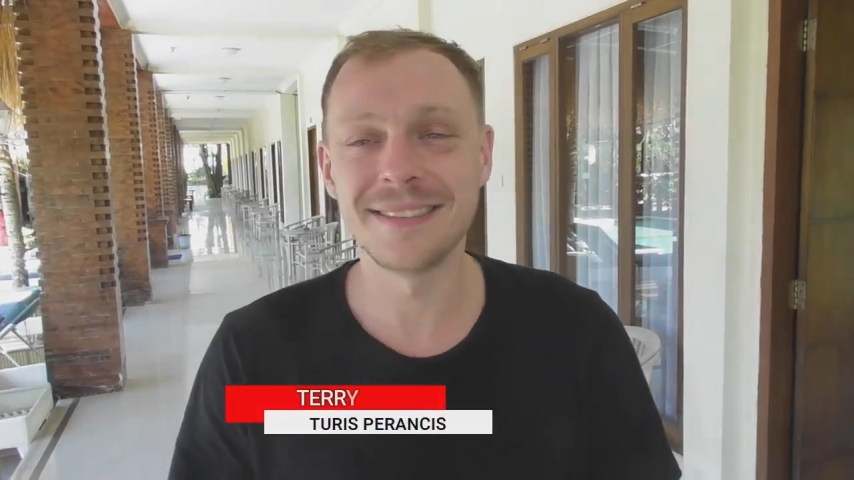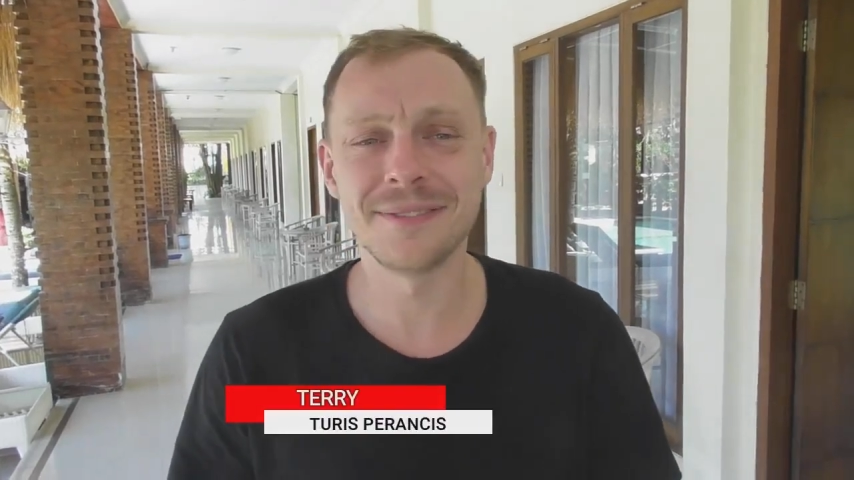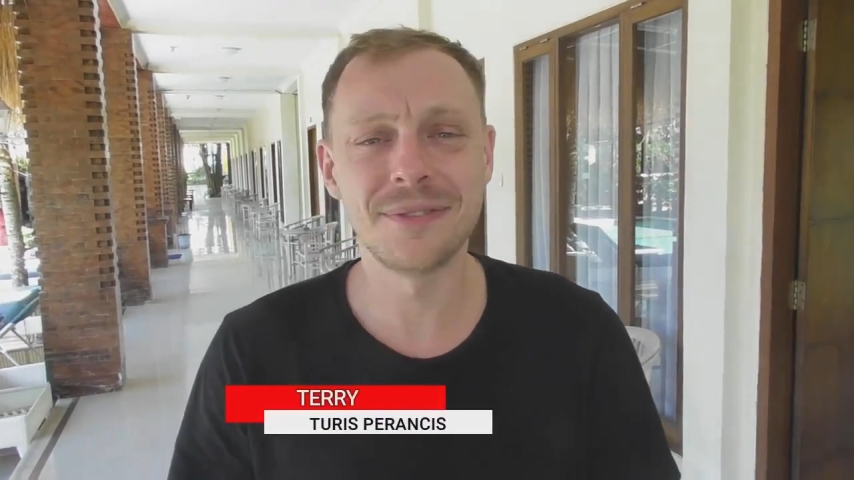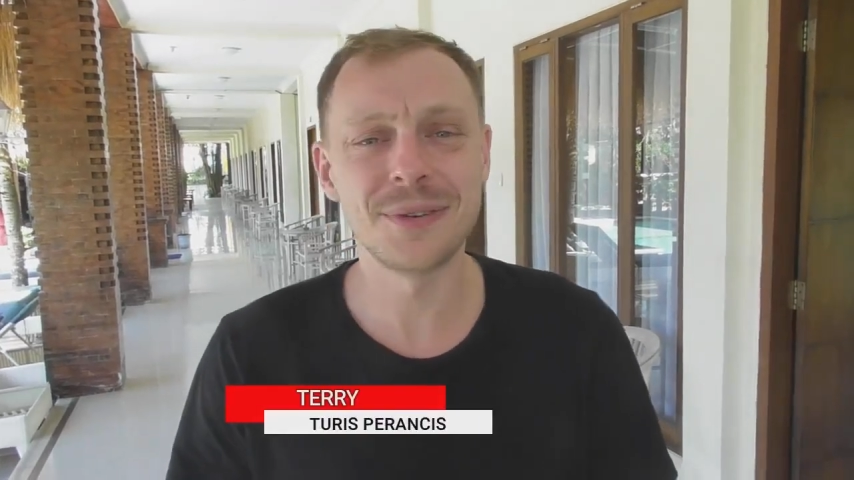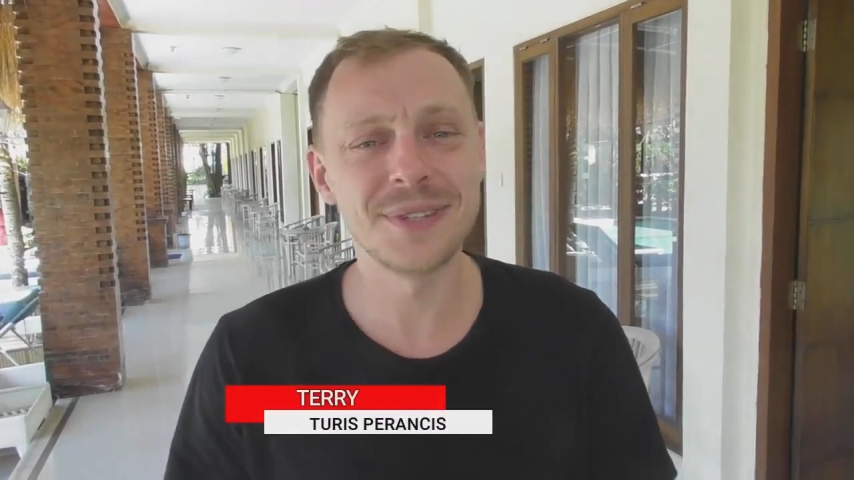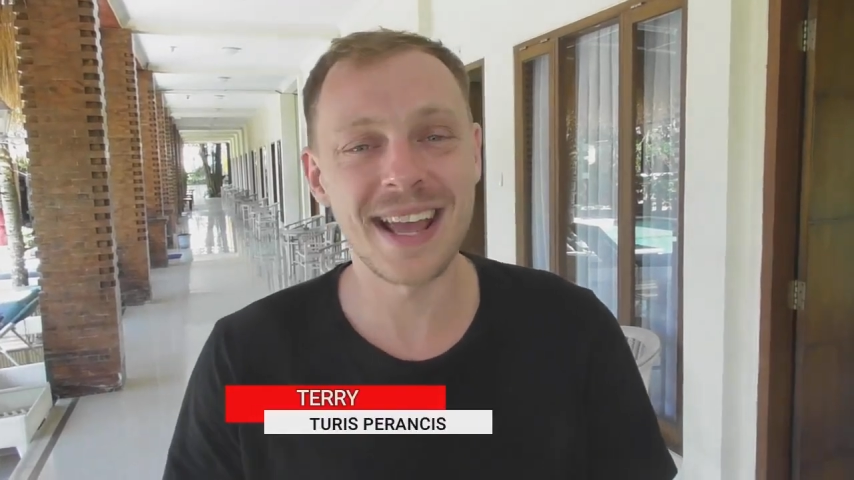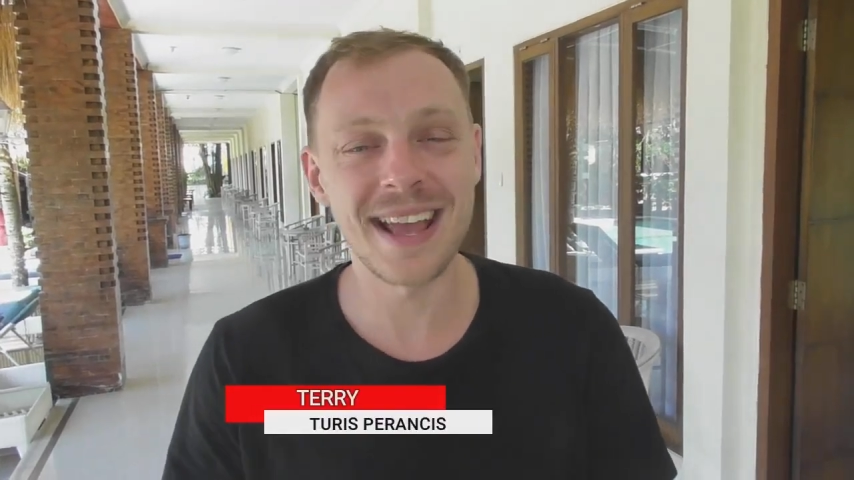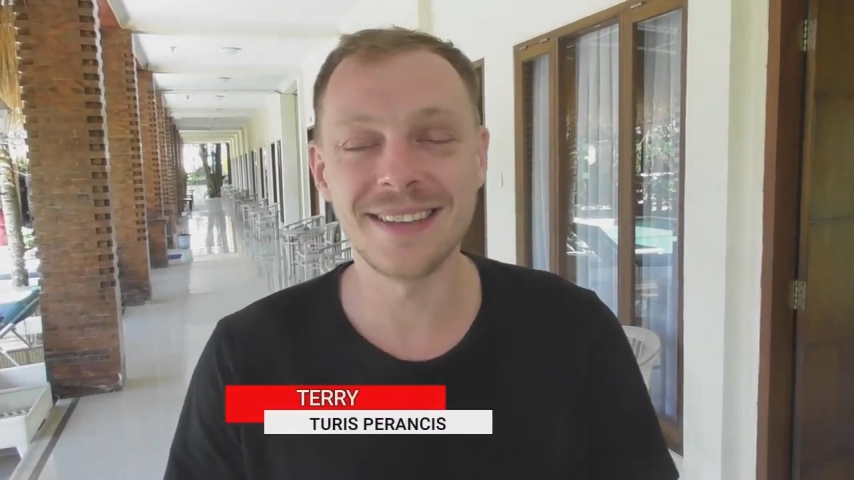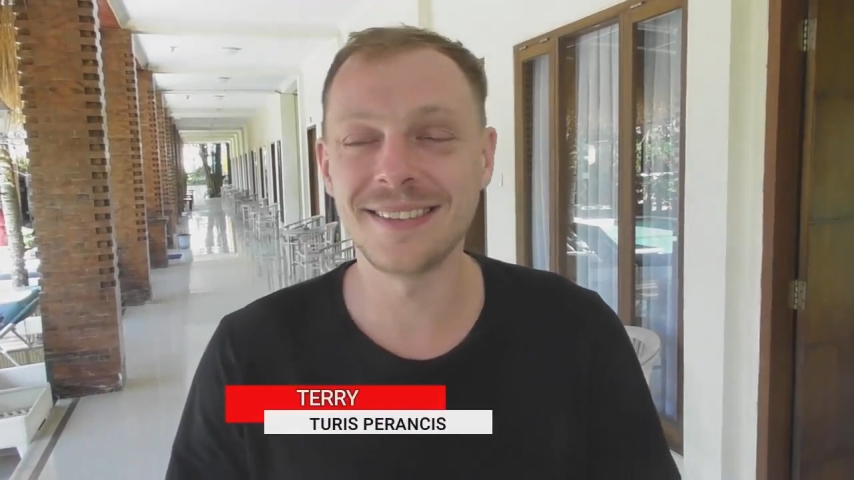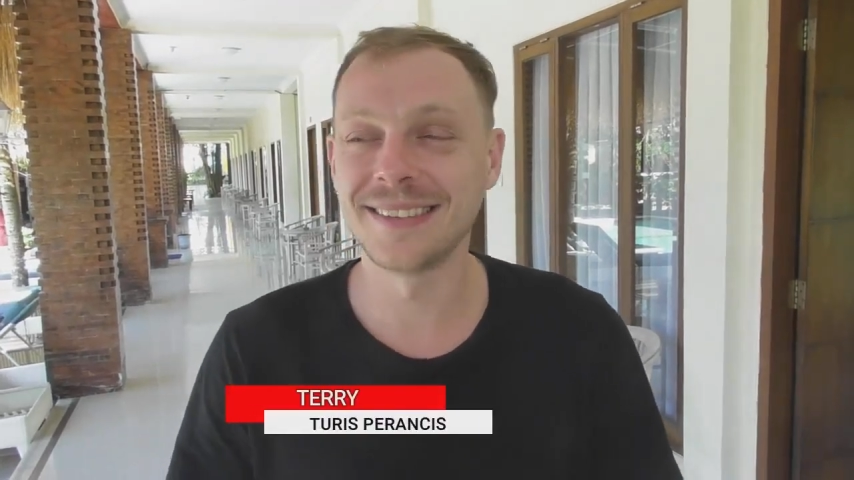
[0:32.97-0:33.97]
in few
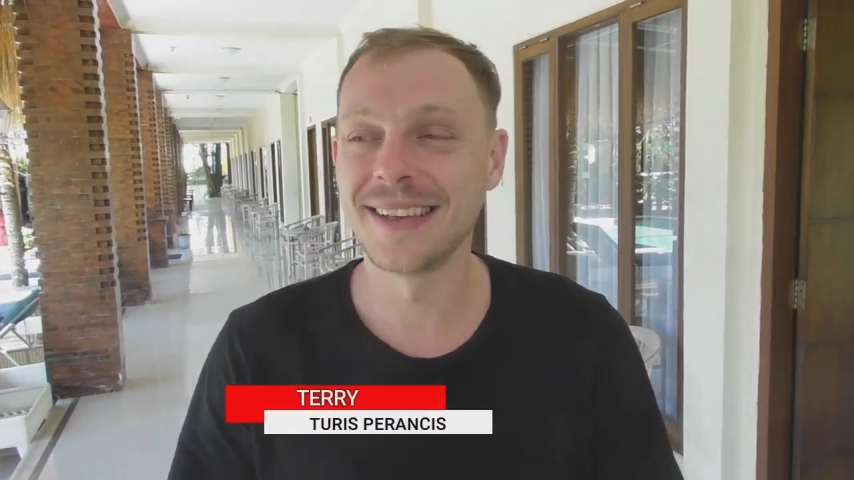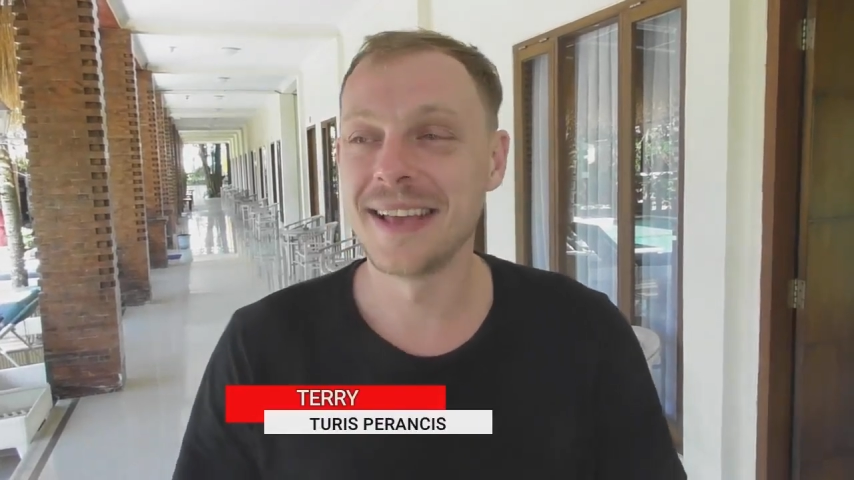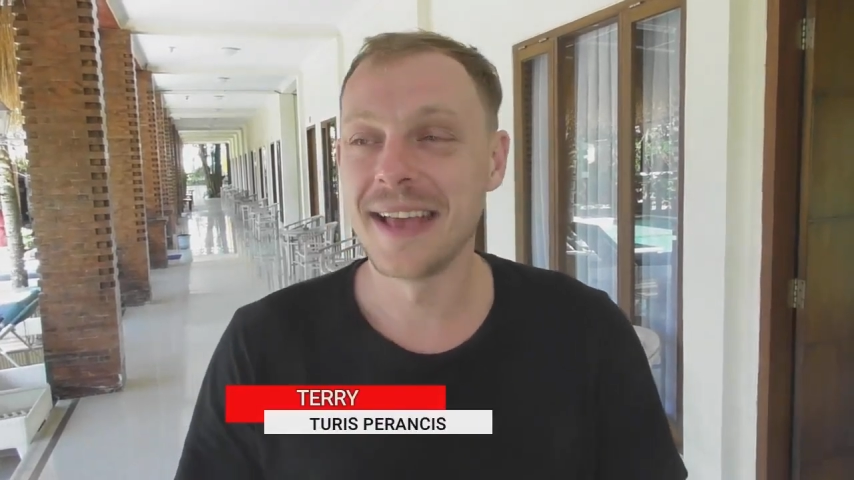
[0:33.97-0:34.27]
days